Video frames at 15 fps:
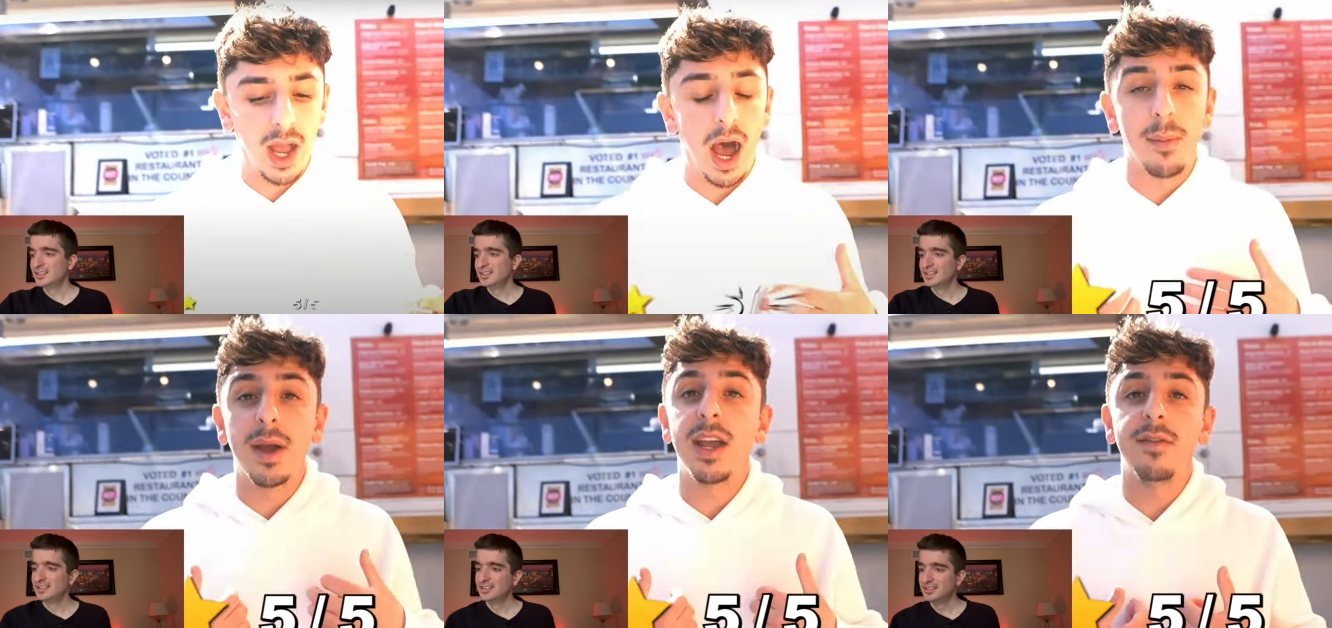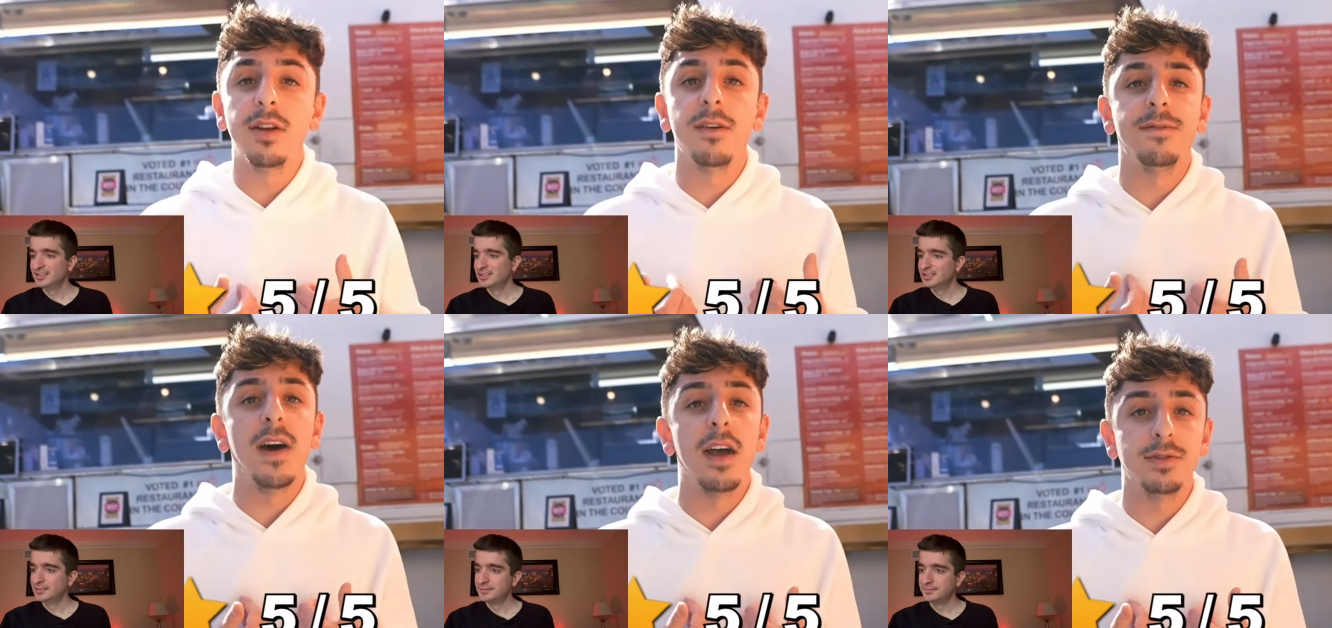Speaker 1: to give it a
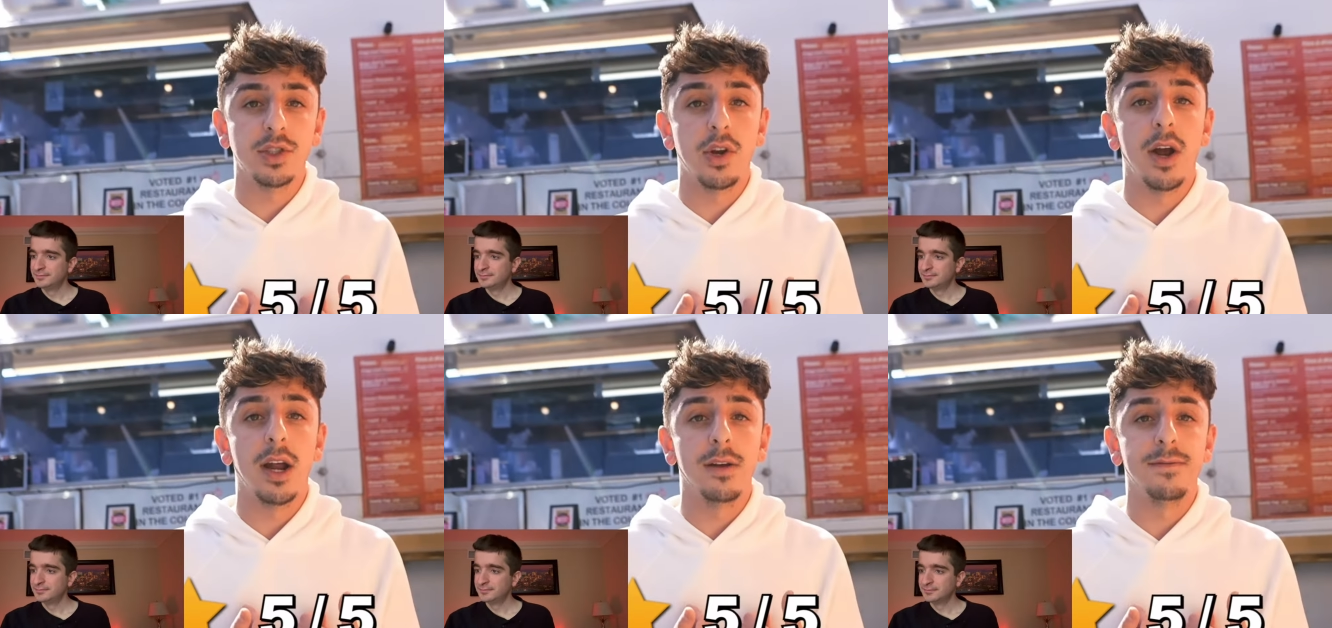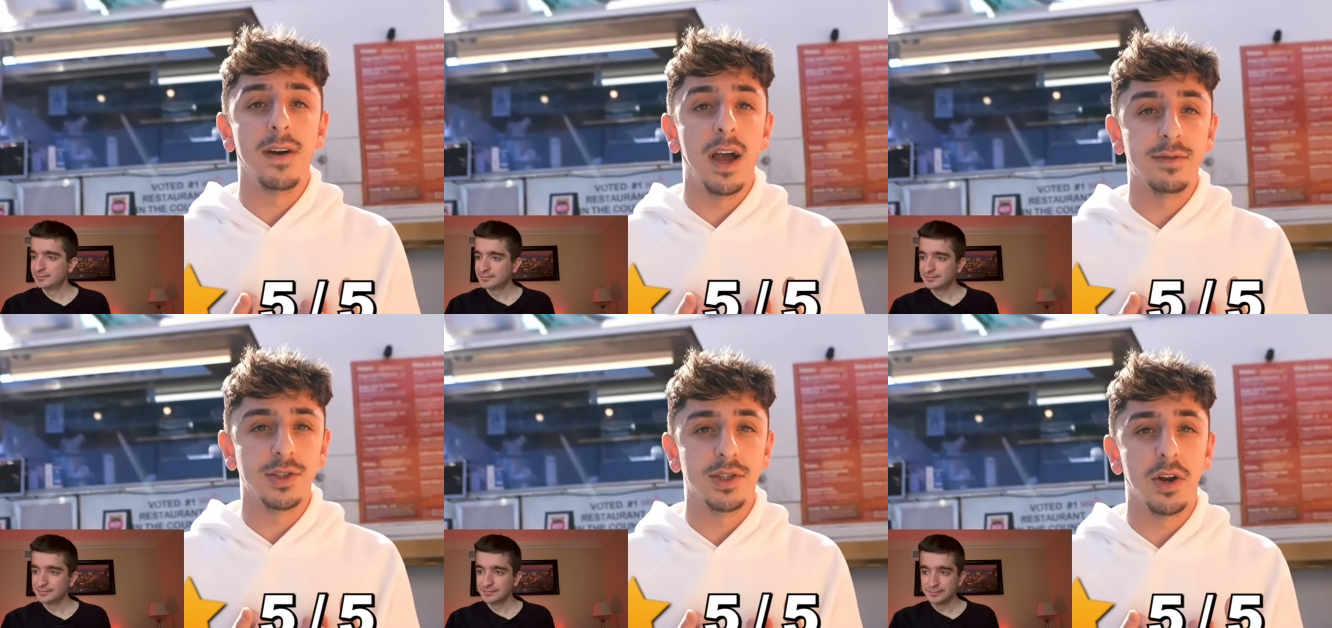five star out of five
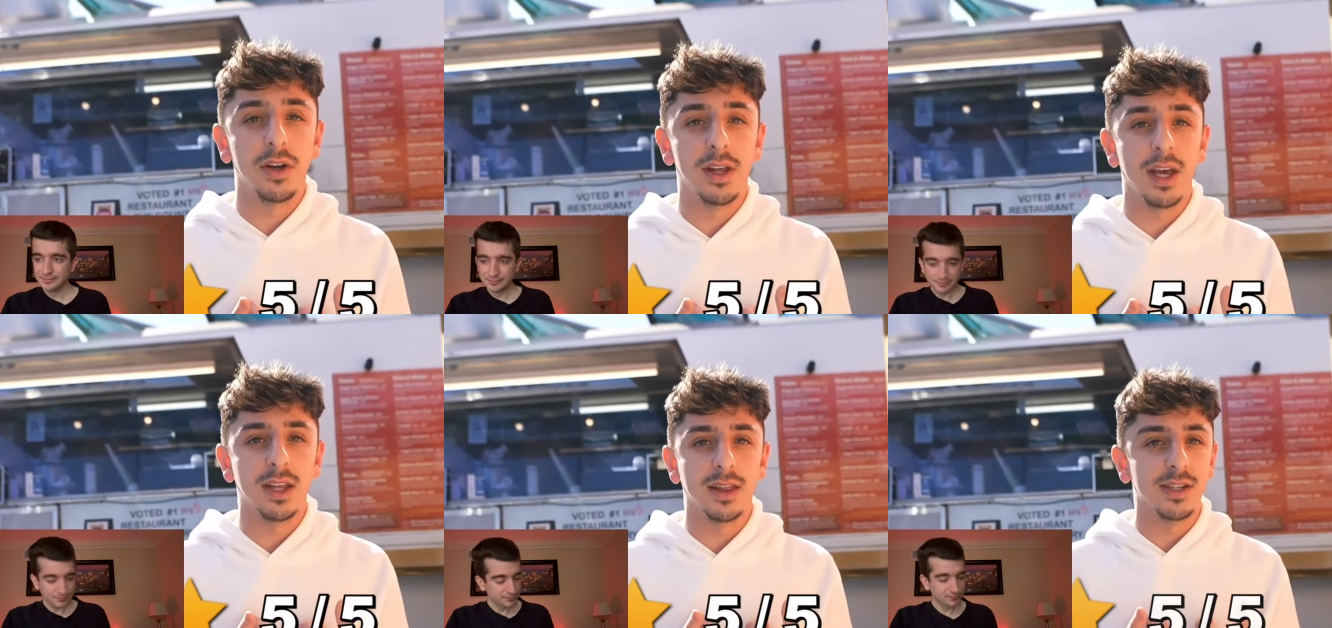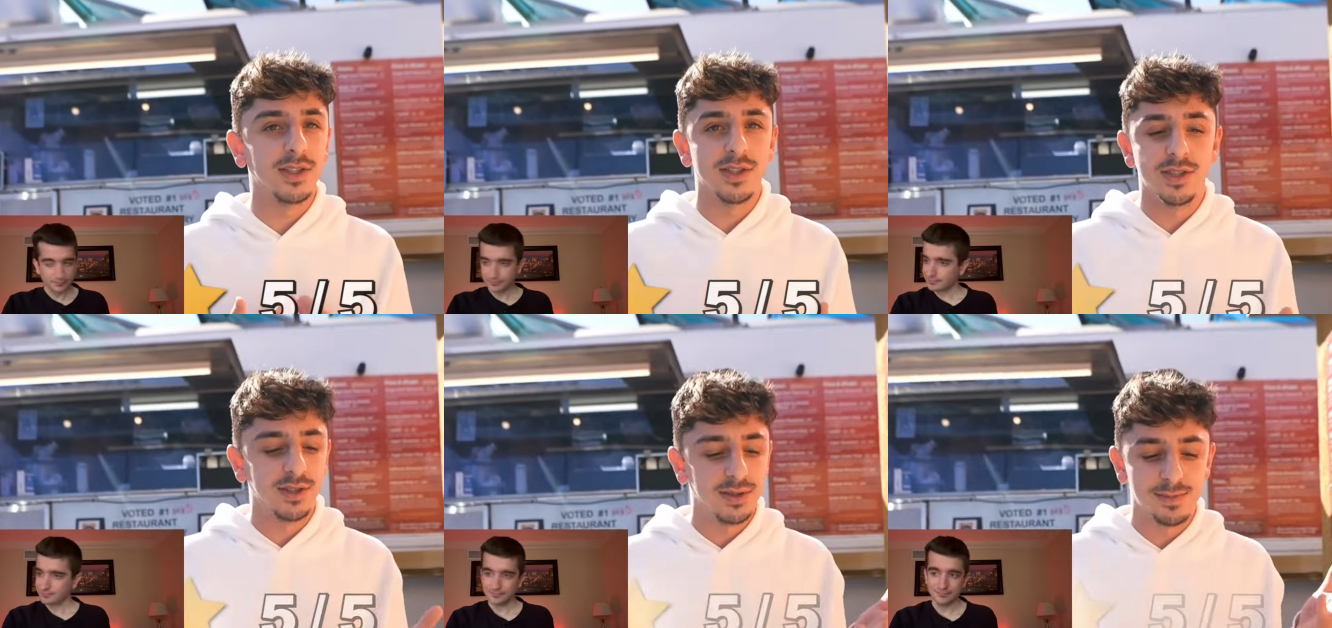star. Like, this
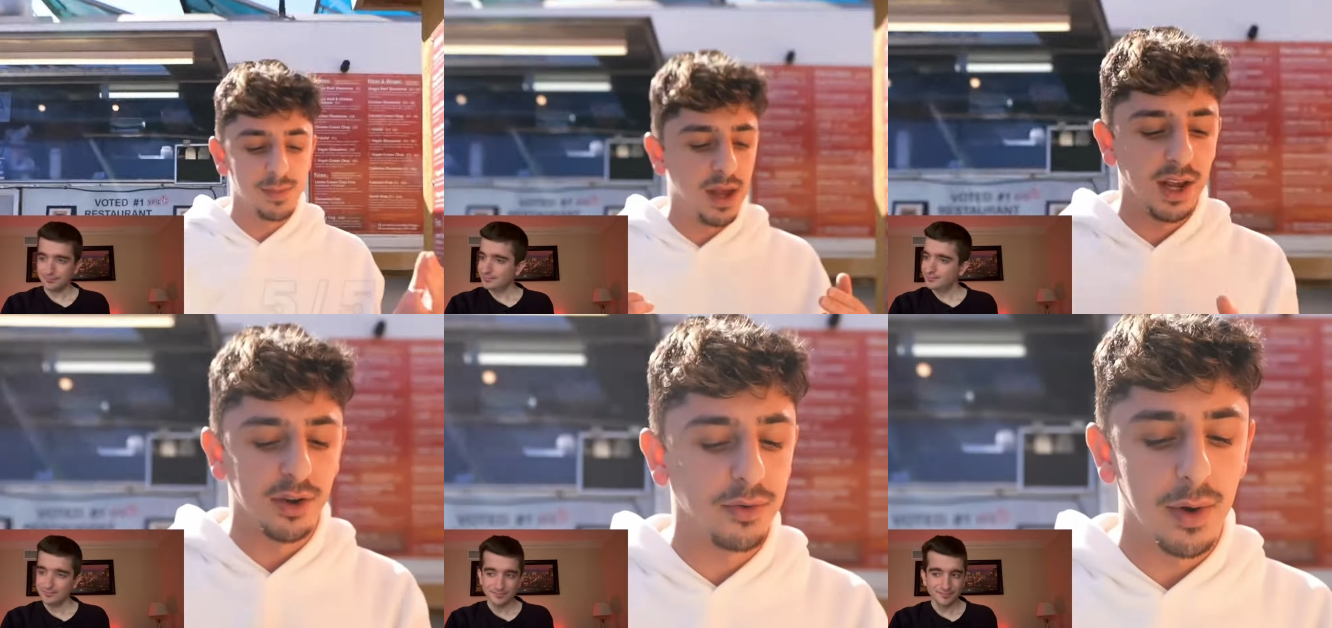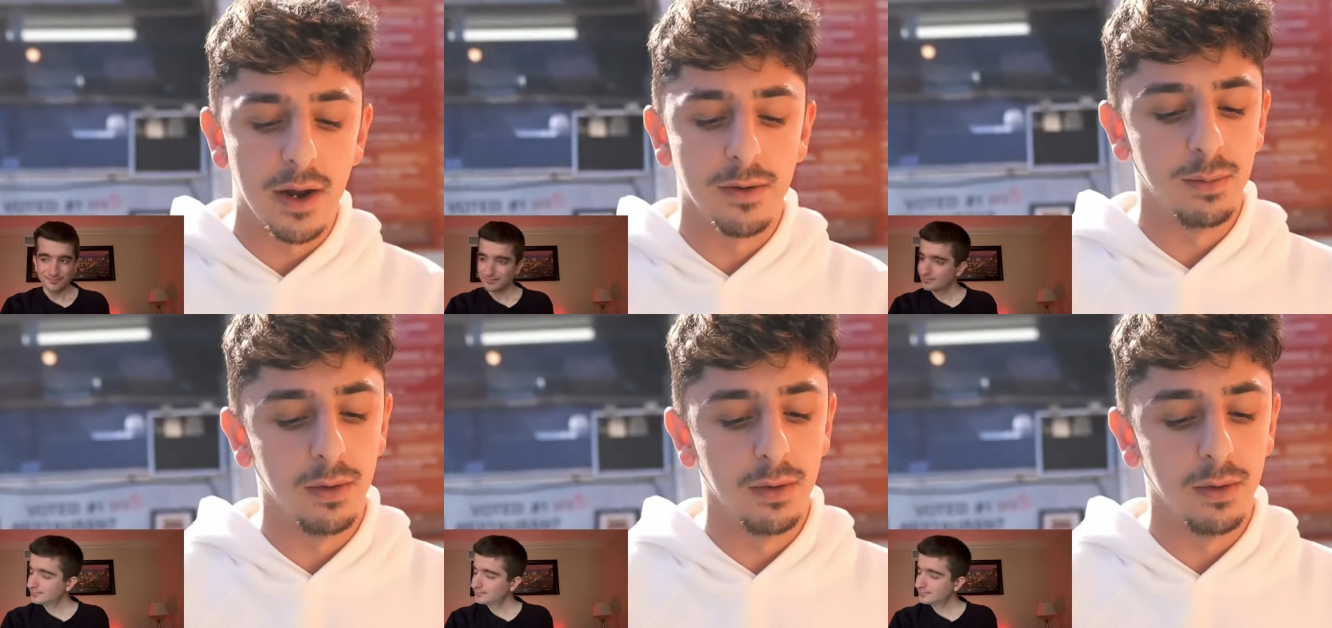is incredible.